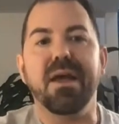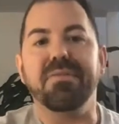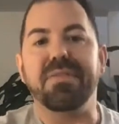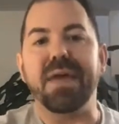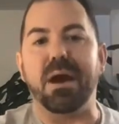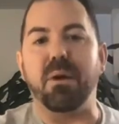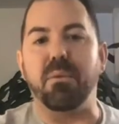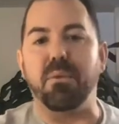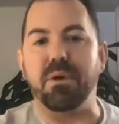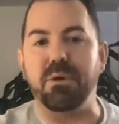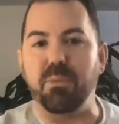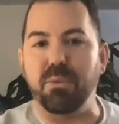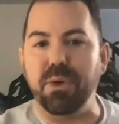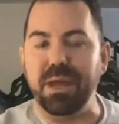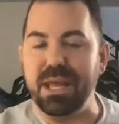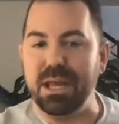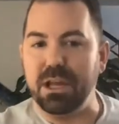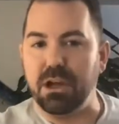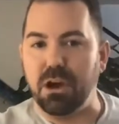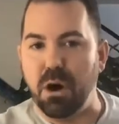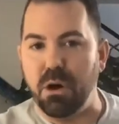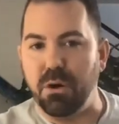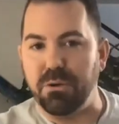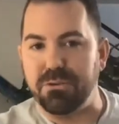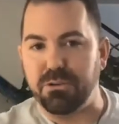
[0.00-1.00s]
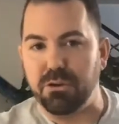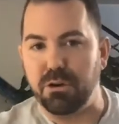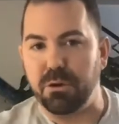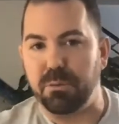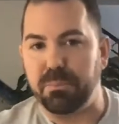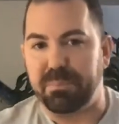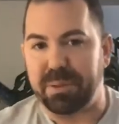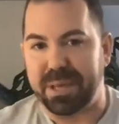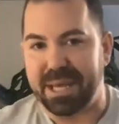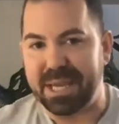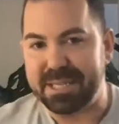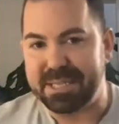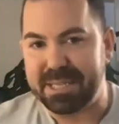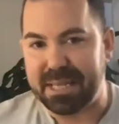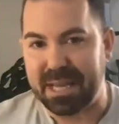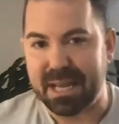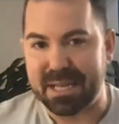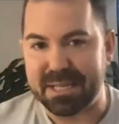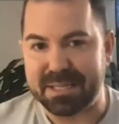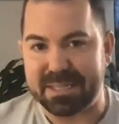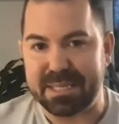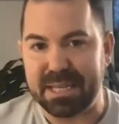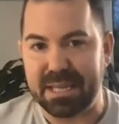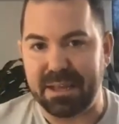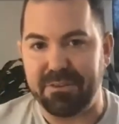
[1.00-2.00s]
that when we go through
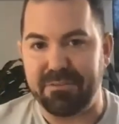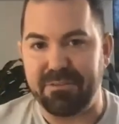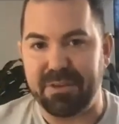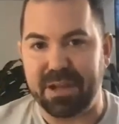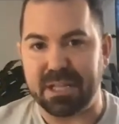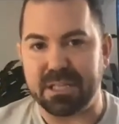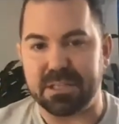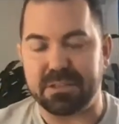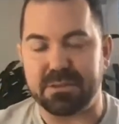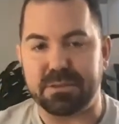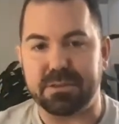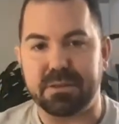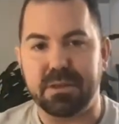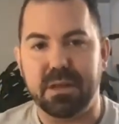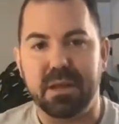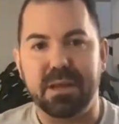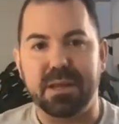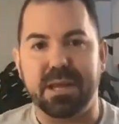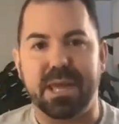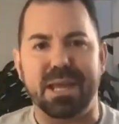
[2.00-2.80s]
PTSD events,